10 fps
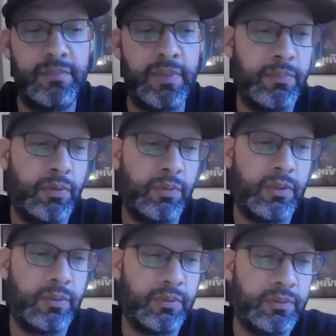people
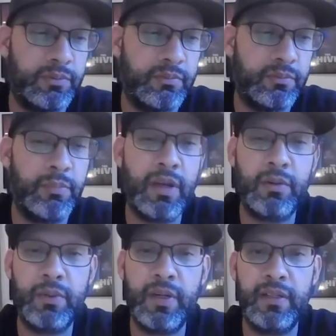will, no
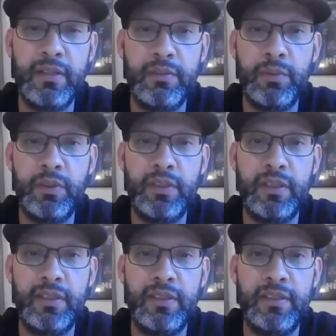matter what,
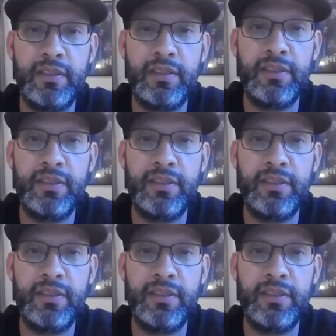will